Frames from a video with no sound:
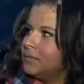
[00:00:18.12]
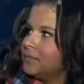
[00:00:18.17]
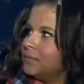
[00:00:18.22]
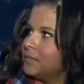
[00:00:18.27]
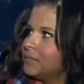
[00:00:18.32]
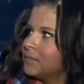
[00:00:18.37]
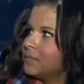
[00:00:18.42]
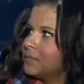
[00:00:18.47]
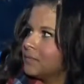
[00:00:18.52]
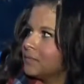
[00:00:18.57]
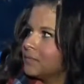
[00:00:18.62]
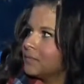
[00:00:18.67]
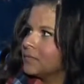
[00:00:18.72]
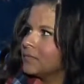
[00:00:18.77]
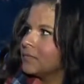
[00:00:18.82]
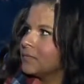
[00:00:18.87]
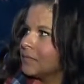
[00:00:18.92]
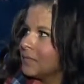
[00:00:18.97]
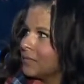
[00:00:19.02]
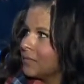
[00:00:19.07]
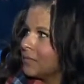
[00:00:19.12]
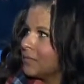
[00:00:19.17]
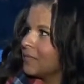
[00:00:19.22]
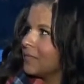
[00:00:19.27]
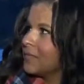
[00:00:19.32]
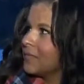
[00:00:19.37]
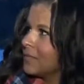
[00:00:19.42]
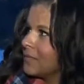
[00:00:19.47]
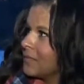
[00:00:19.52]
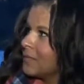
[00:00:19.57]

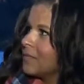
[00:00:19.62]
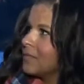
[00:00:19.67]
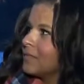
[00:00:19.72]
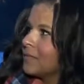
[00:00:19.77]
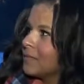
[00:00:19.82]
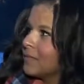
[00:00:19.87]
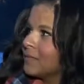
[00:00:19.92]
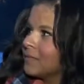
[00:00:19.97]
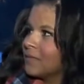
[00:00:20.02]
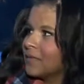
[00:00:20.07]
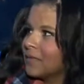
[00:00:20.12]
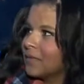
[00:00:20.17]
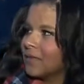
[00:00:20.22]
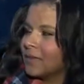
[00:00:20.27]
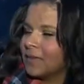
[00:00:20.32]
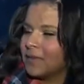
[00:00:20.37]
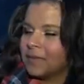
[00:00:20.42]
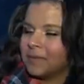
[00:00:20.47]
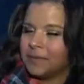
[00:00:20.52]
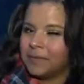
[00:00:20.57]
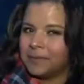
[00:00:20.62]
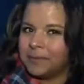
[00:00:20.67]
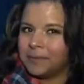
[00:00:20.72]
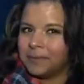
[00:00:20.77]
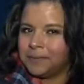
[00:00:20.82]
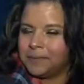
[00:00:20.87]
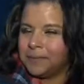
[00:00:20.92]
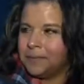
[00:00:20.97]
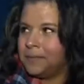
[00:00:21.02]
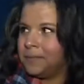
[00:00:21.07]

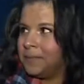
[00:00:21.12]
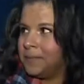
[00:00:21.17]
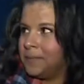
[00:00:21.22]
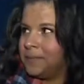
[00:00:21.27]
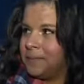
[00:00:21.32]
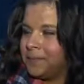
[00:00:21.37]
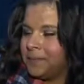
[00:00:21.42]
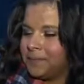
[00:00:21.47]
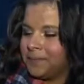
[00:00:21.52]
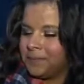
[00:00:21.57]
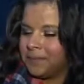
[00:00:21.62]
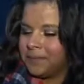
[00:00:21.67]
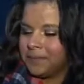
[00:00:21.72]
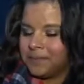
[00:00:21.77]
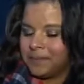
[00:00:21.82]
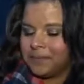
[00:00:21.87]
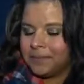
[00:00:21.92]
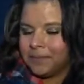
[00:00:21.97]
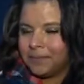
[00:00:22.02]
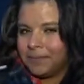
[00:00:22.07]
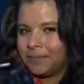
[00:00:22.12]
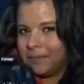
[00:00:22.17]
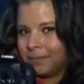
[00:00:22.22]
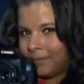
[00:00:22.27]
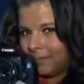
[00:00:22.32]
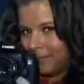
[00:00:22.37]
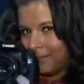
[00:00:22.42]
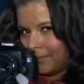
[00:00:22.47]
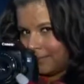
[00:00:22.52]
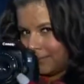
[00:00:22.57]

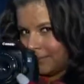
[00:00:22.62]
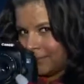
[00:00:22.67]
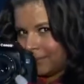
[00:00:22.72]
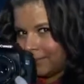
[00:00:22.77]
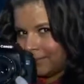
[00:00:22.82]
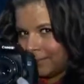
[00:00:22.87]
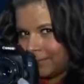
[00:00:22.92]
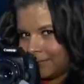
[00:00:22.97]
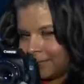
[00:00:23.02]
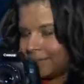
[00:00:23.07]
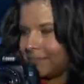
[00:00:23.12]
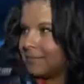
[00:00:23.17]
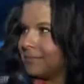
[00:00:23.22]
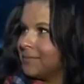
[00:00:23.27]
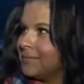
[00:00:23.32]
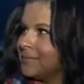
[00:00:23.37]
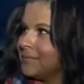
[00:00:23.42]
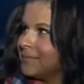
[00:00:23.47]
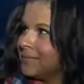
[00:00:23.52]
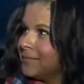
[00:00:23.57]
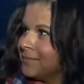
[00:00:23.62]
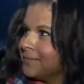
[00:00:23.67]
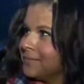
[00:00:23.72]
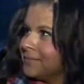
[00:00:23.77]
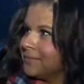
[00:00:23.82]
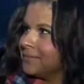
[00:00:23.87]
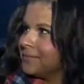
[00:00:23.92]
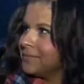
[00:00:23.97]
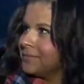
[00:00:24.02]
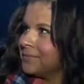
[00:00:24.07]

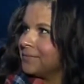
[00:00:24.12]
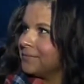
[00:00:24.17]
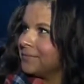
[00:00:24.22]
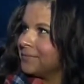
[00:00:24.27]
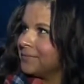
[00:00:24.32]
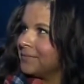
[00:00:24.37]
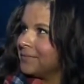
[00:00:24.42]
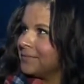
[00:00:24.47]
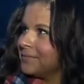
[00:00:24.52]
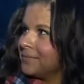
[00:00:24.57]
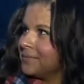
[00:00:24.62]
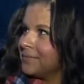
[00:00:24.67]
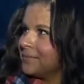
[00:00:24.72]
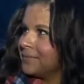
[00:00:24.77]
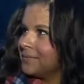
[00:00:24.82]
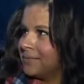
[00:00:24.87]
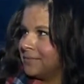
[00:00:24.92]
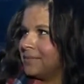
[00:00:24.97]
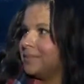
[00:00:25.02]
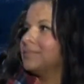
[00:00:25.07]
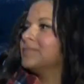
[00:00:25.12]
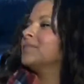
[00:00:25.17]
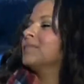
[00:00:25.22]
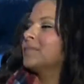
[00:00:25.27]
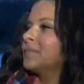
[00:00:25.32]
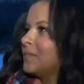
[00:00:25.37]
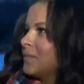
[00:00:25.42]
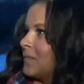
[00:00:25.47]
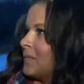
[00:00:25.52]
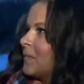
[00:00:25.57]

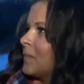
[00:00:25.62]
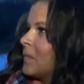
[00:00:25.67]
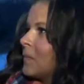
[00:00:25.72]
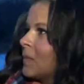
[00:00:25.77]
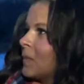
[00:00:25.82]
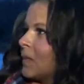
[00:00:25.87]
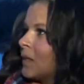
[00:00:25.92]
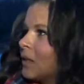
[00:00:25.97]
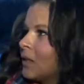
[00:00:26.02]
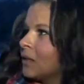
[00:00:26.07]
No words are spoken by the person on screen.